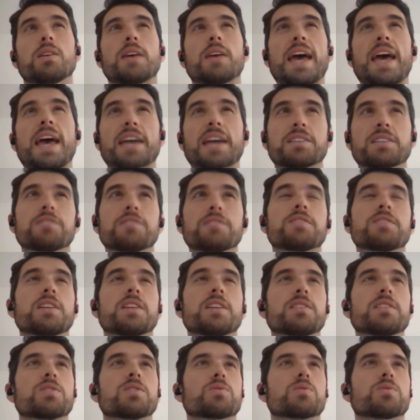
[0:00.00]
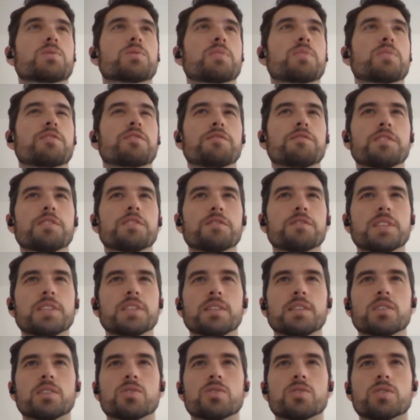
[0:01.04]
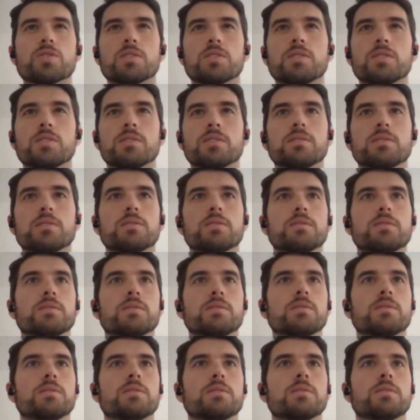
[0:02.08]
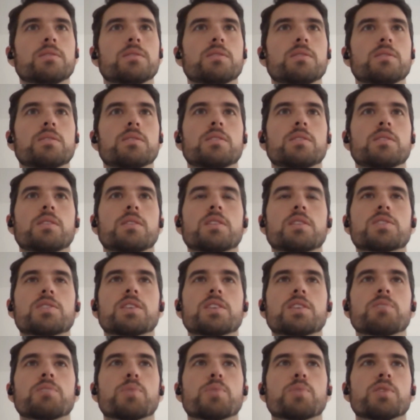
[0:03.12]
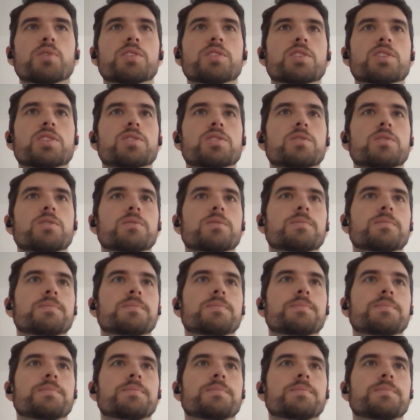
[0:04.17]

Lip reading: active tenants was about 1,500 on a single per ingester.